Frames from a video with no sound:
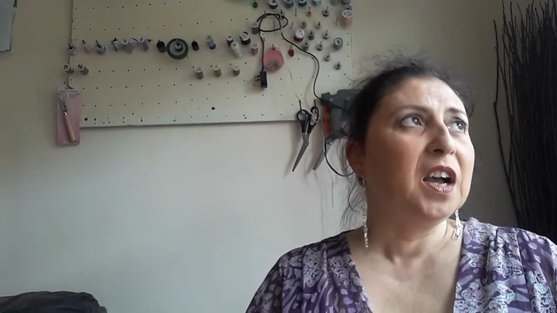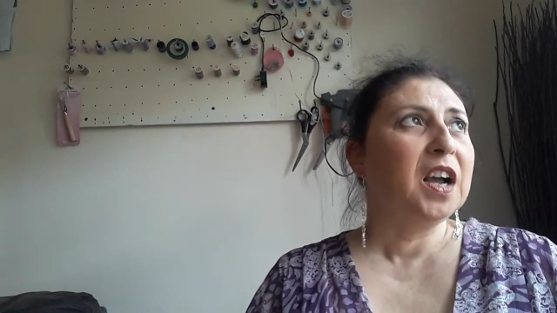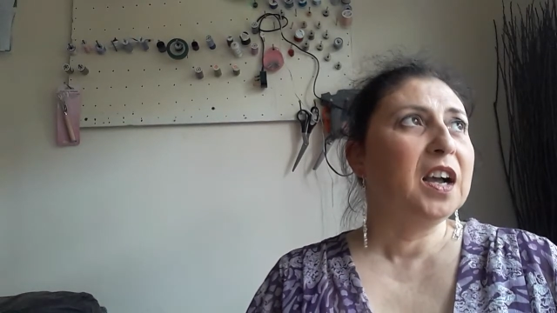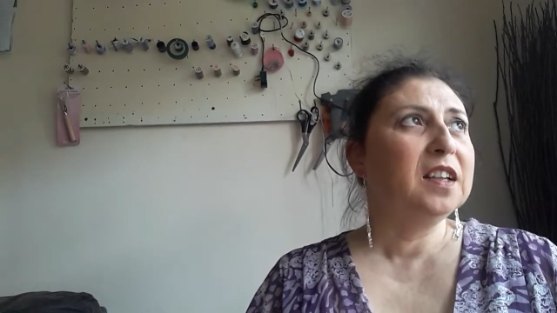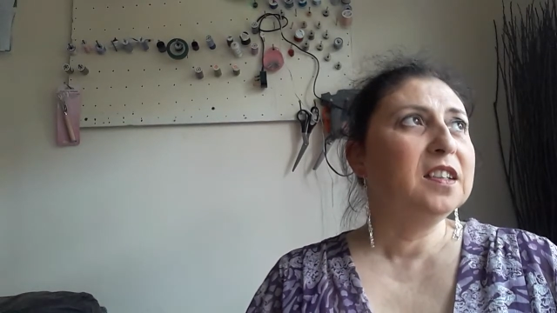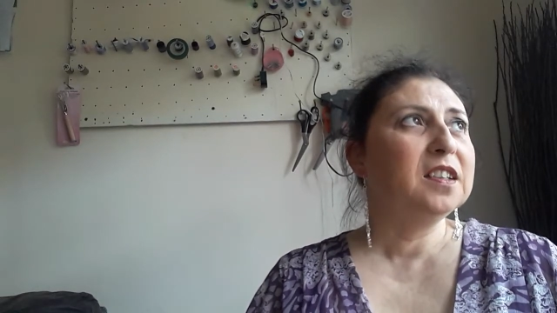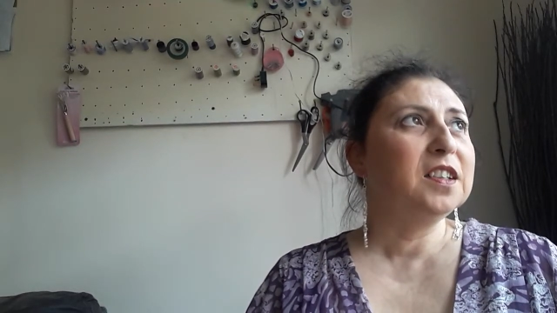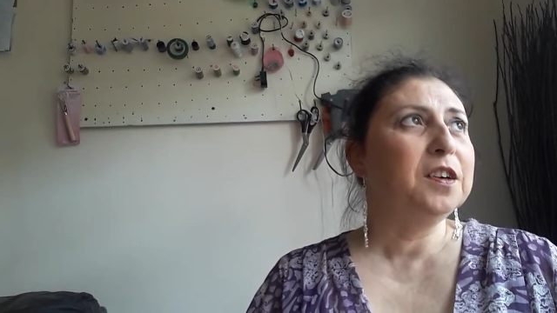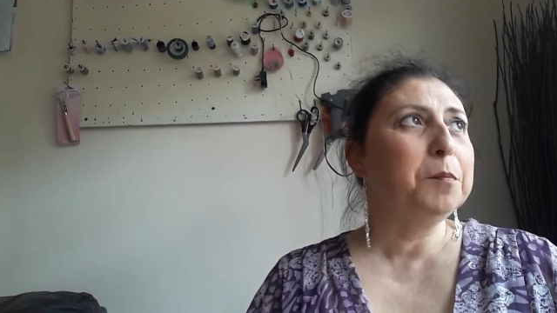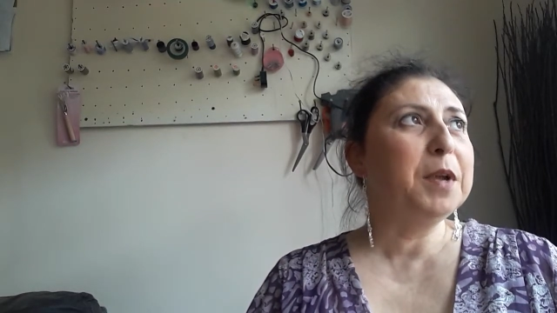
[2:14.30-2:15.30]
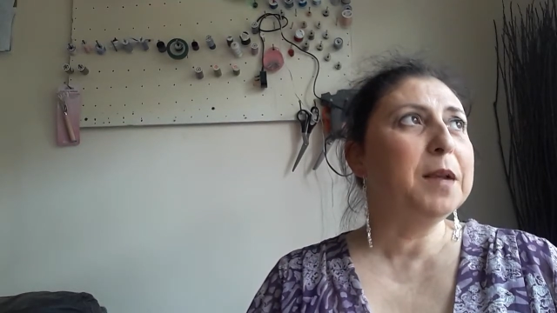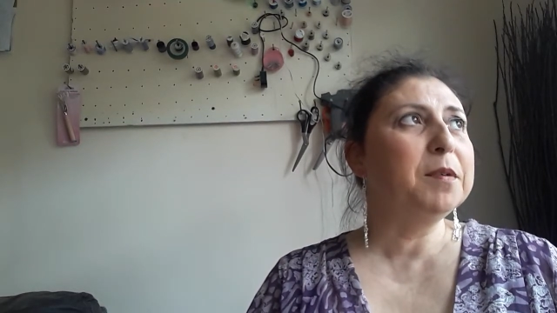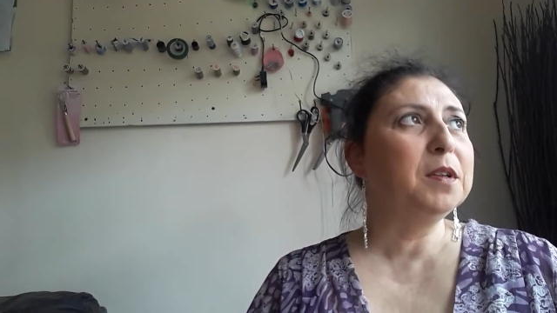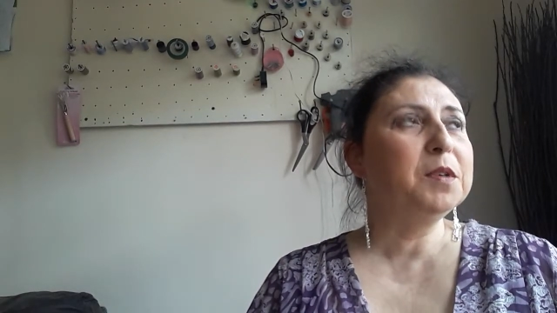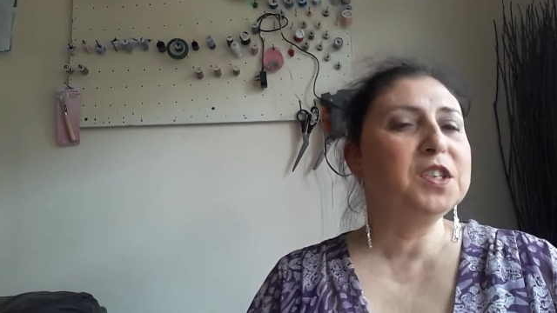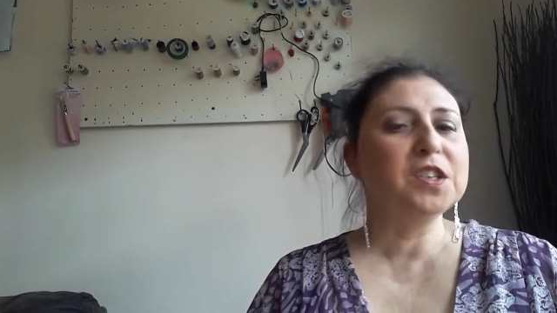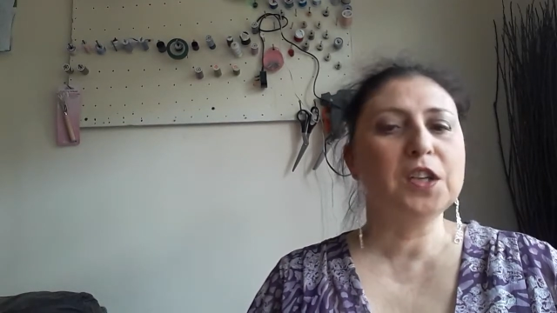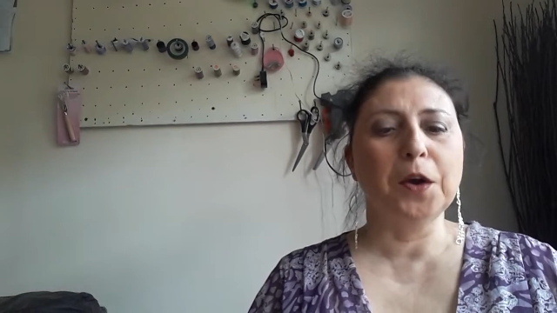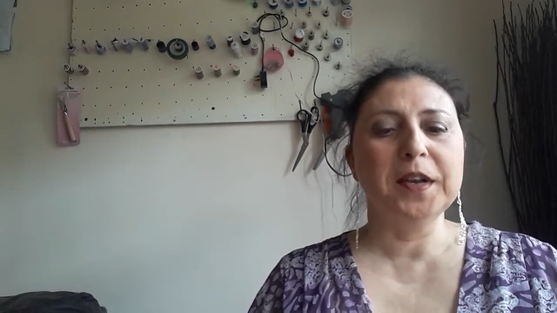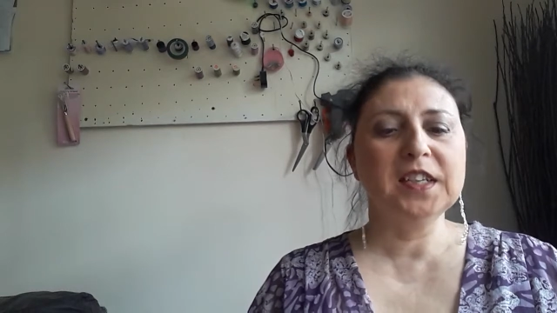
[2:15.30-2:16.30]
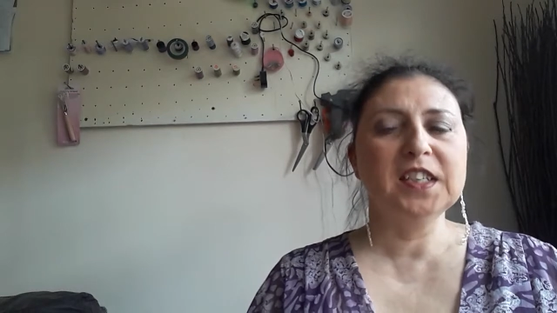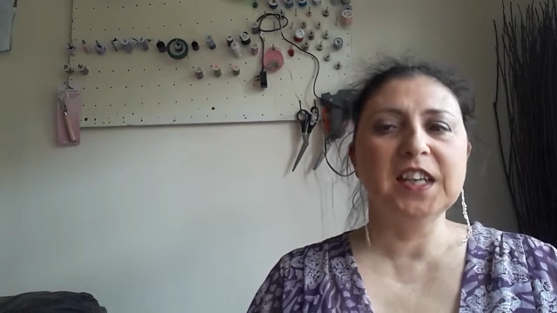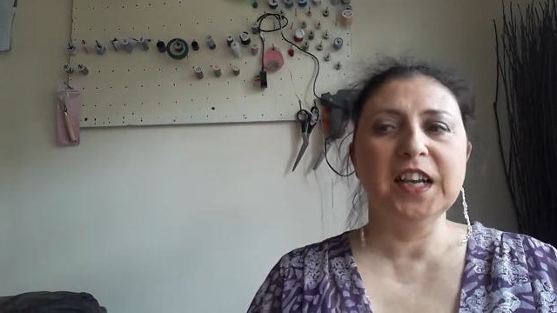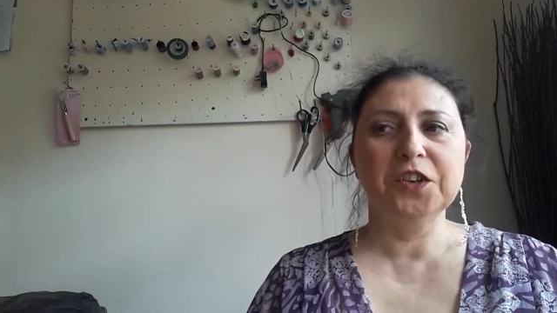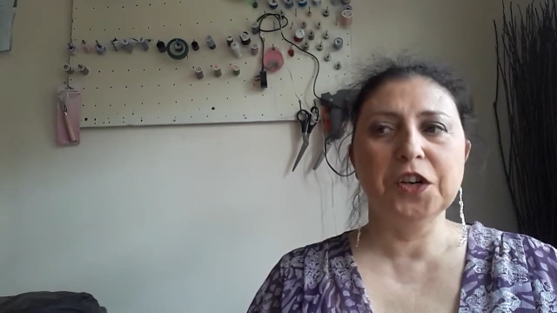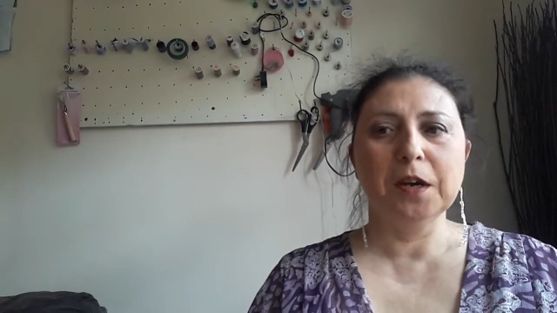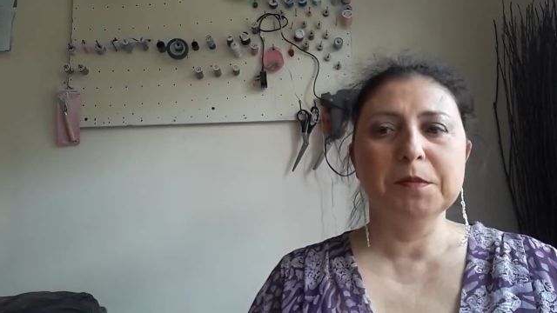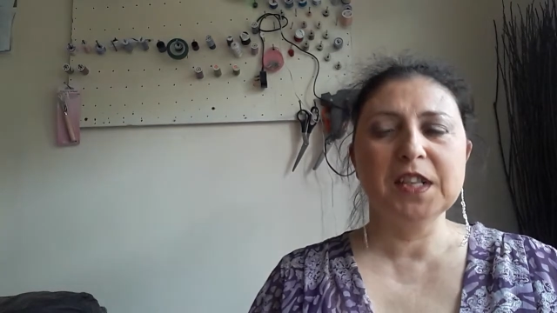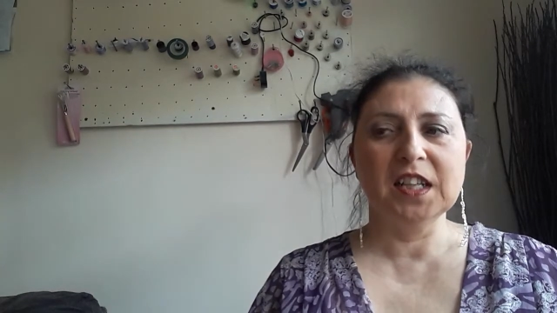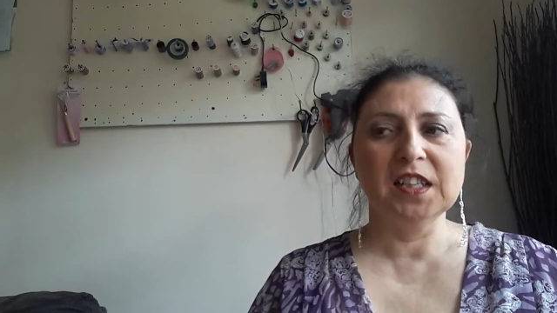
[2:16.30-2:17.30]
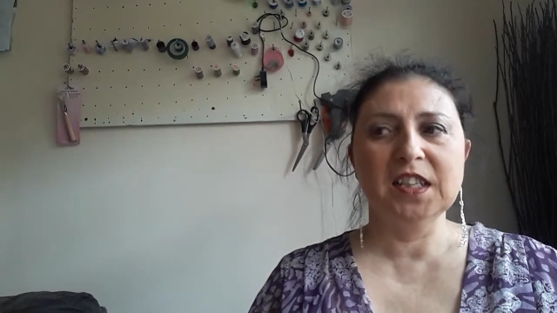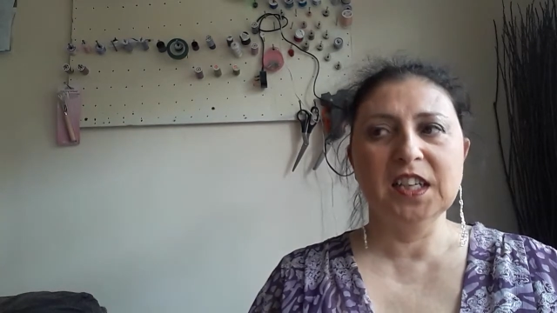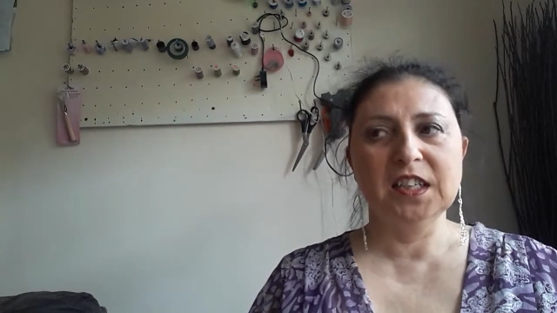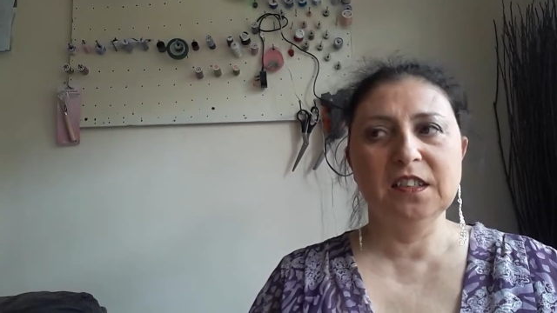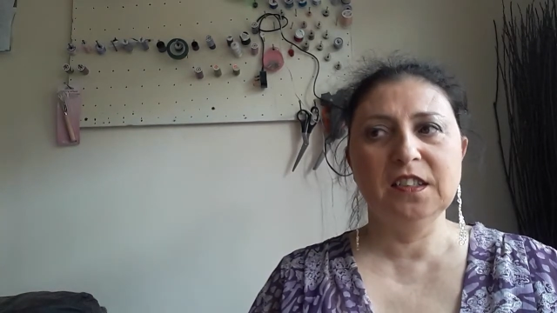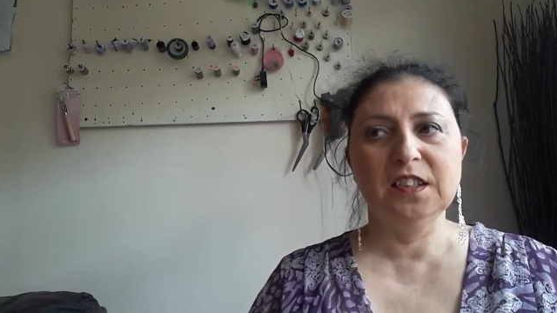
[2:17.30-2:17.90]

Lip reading: And there are people who are just going to day jobs that they